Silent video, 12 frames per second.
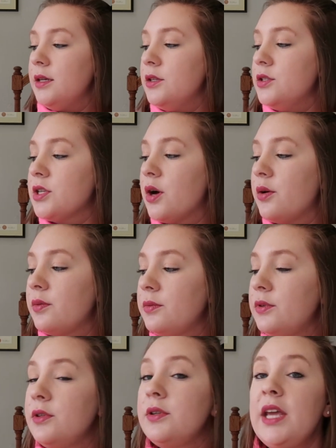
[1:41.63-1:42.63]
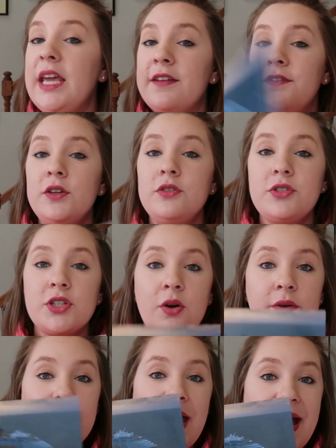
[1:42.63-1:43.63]
So if you
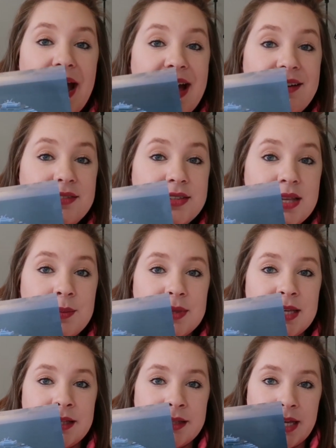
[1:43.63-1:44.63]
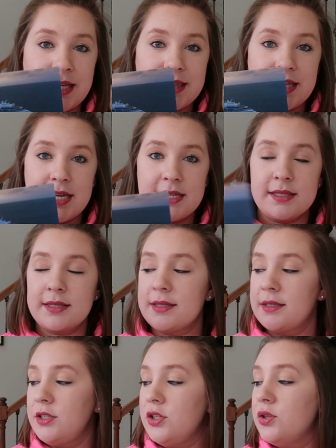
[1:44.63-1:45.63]
don't have something like
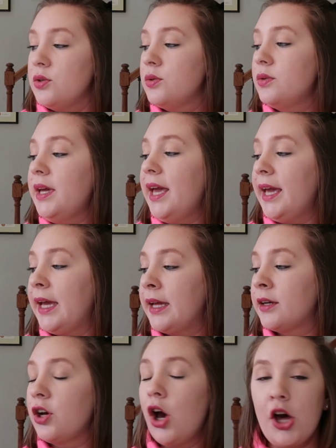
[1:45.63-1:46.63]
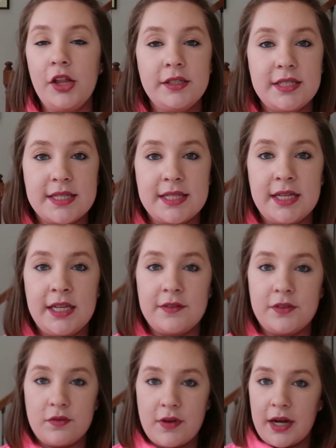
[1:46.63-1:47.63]
this, you can call Disney.
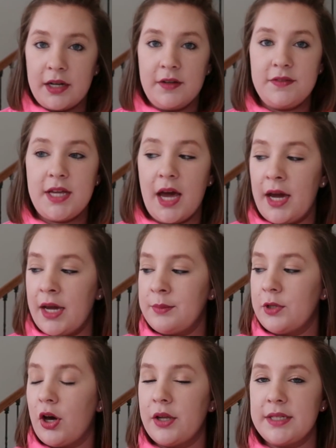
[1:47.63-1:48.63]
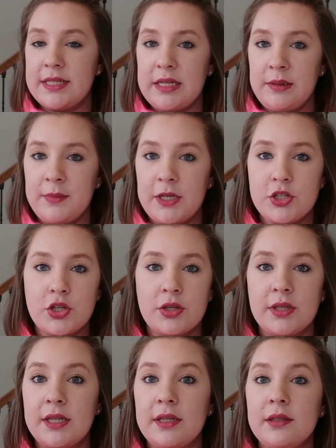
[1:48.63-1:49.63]
If you've got enough time, call Disney and make
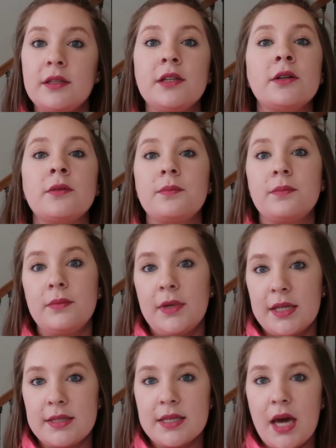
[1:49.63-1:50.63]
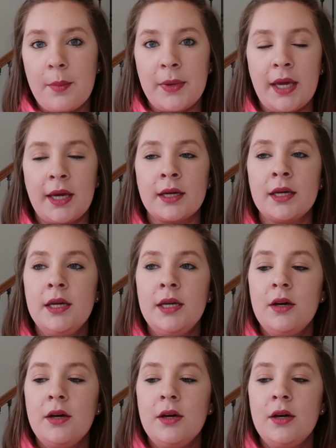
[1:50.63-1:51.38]
sure that, you know, it's coming.